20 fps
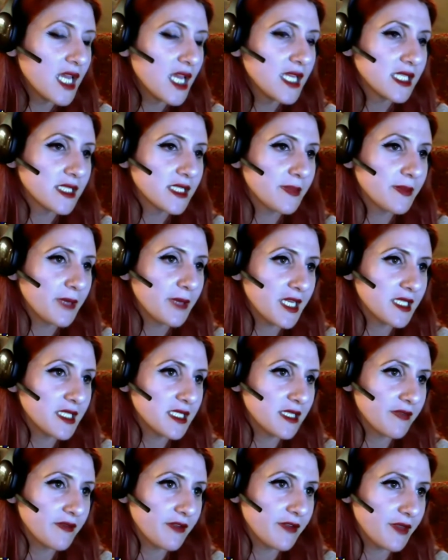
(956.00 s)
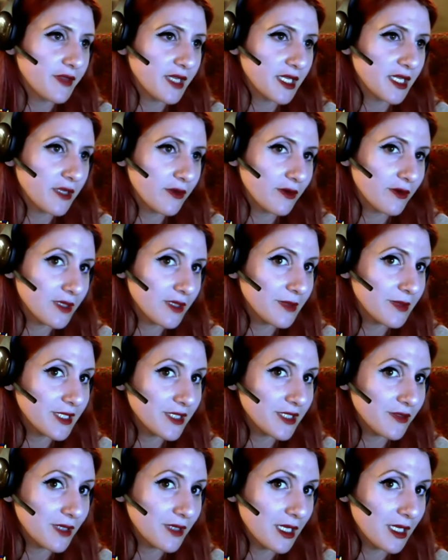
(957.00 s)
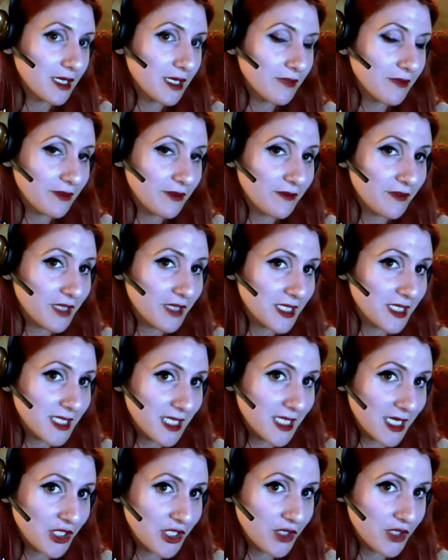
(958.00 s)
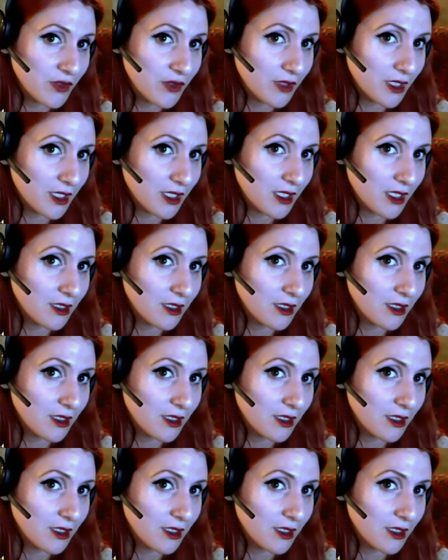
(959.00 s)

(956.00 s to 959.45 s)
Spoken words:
depends if you think you're going to be doing a lot of investigation or not.